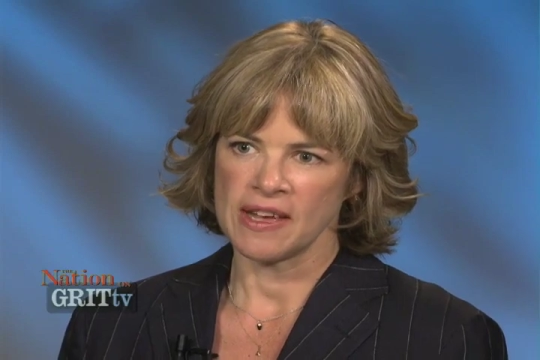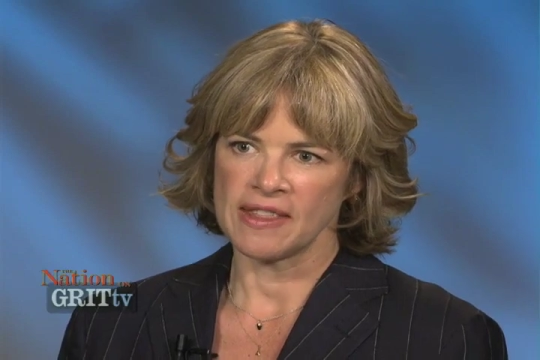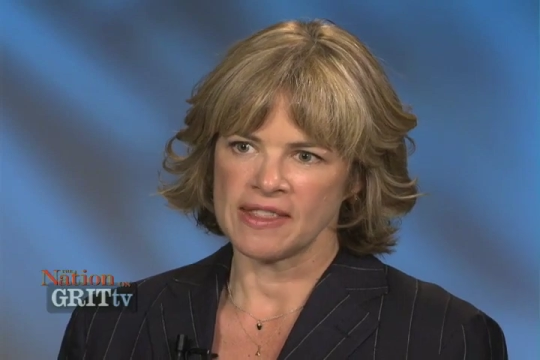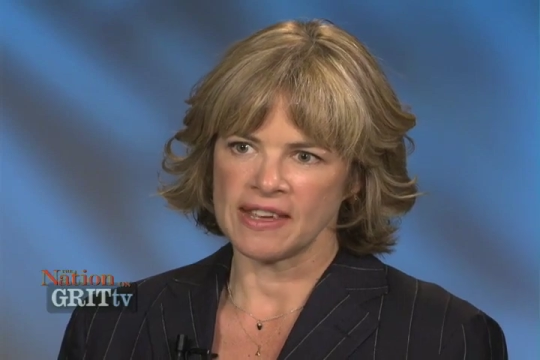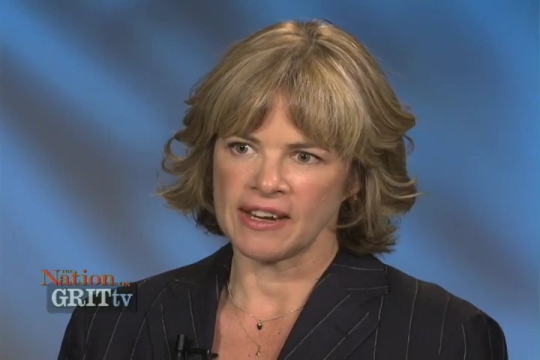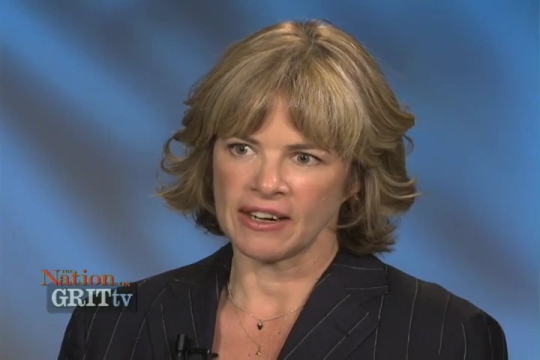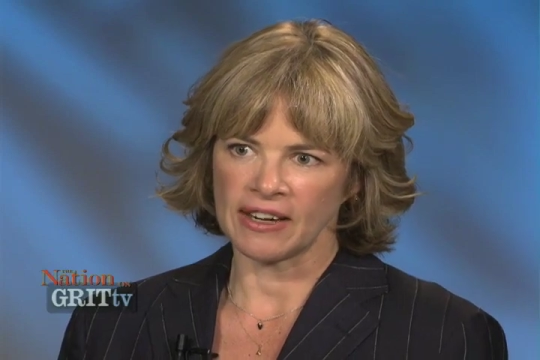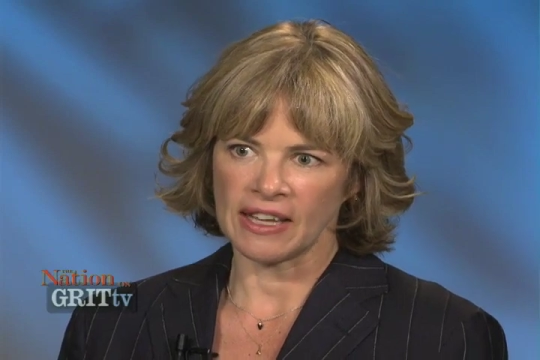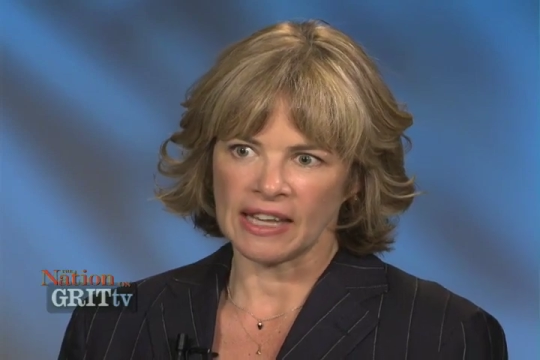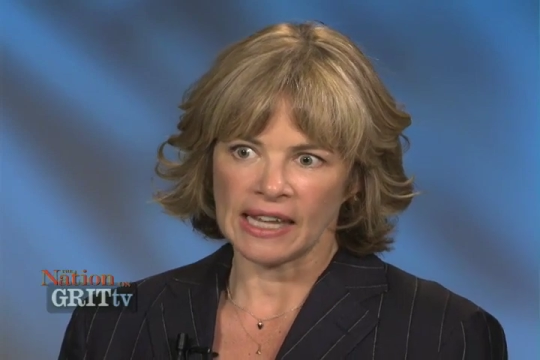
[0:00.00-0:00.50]

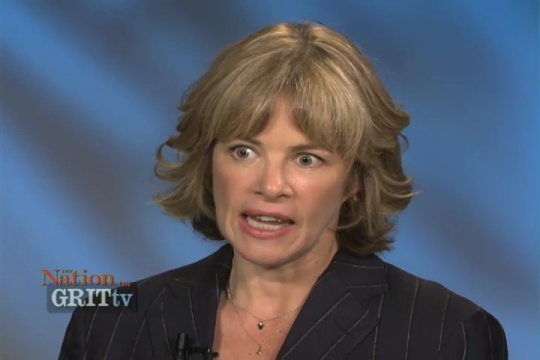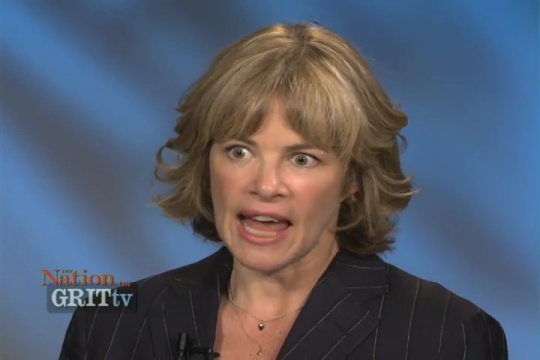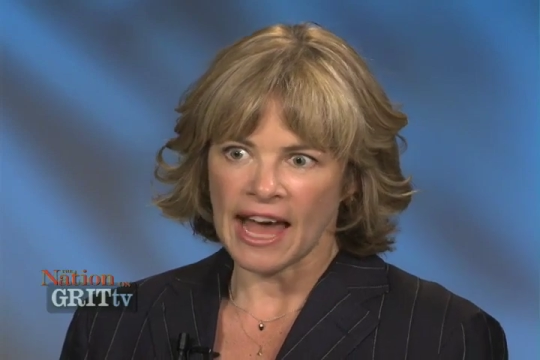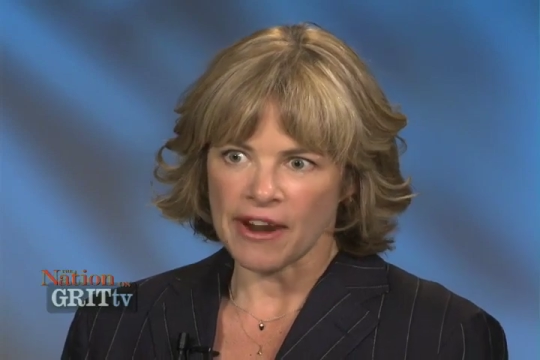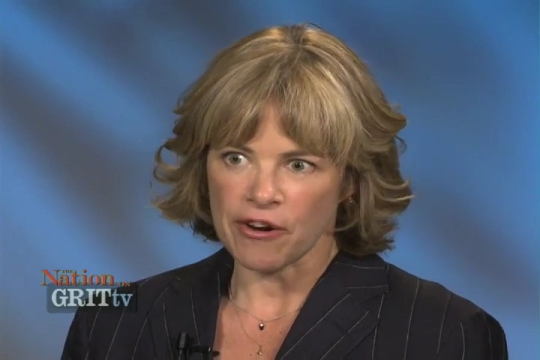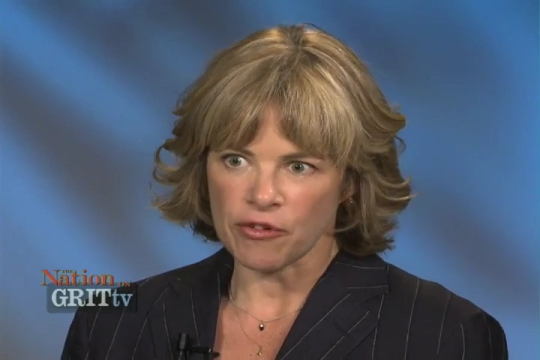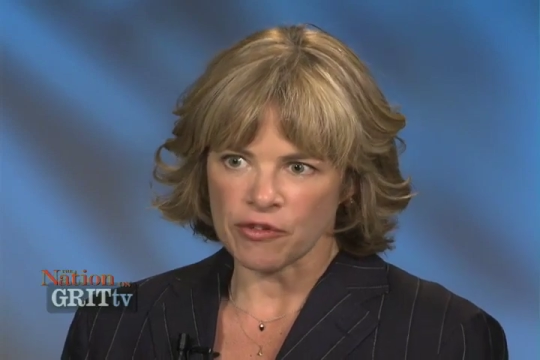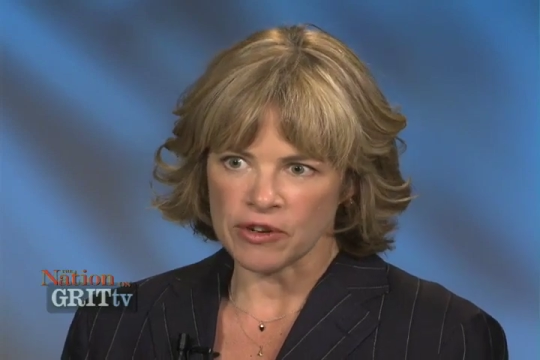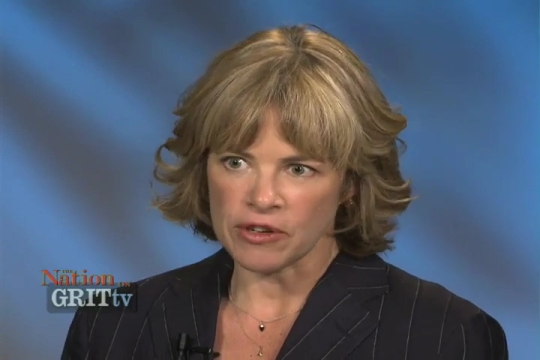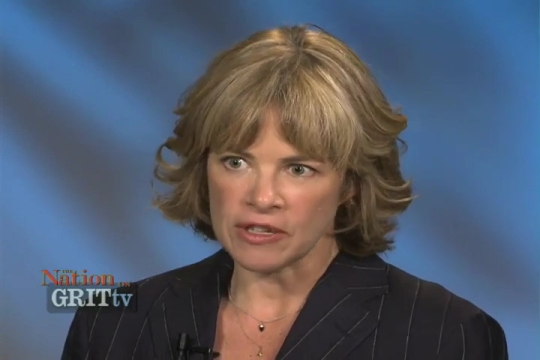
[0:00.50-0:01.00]
their
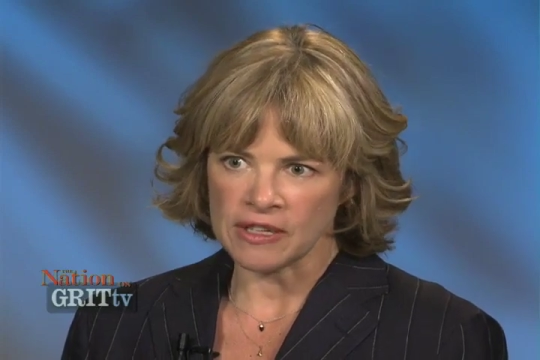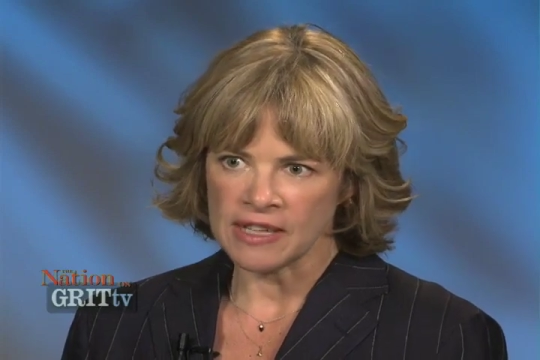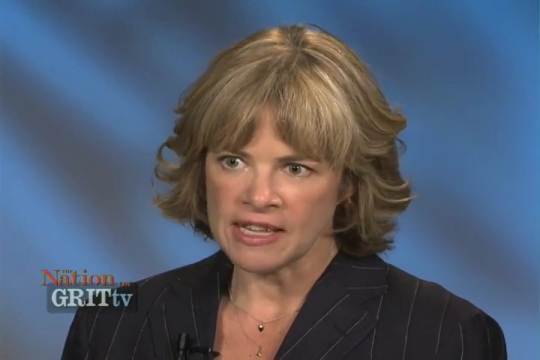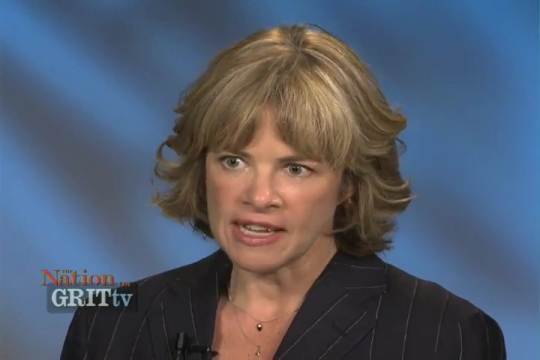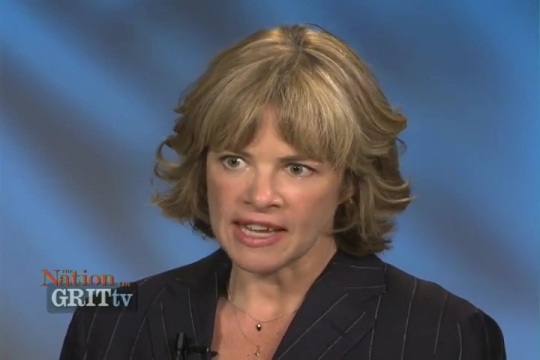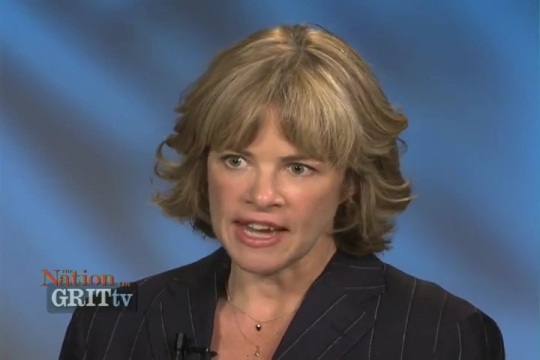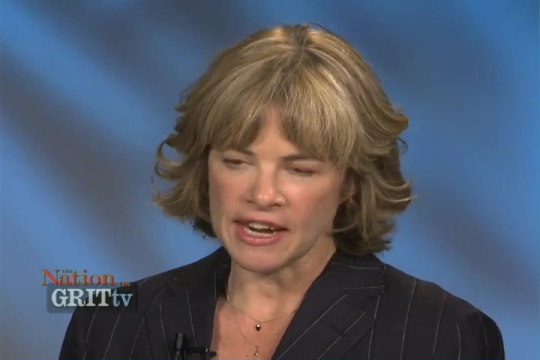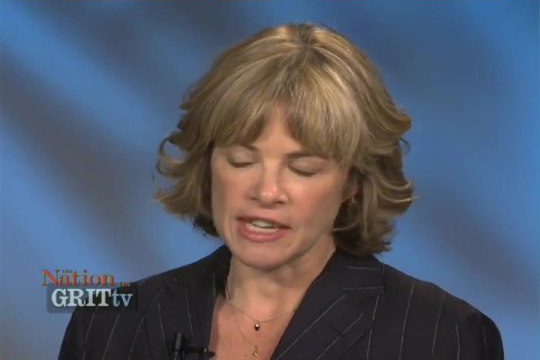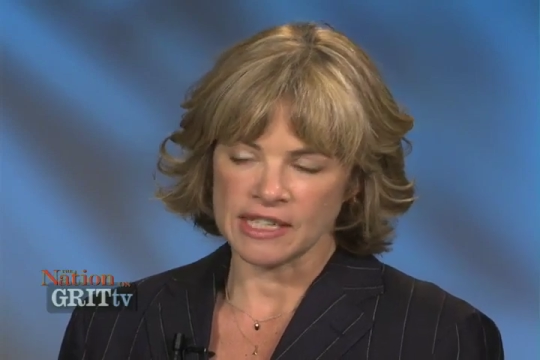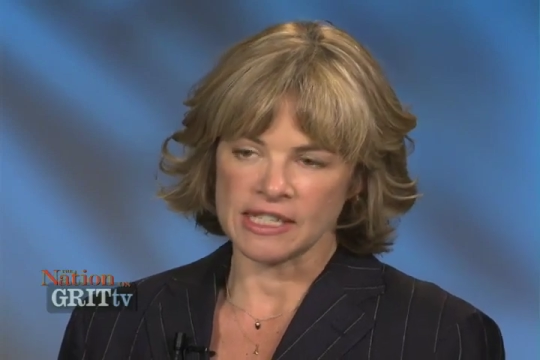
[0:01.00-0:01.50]
collateral
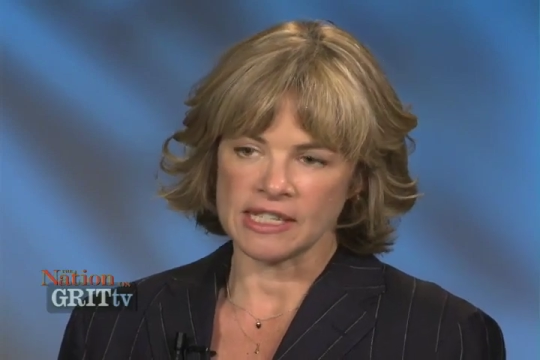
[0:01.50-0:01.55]
kind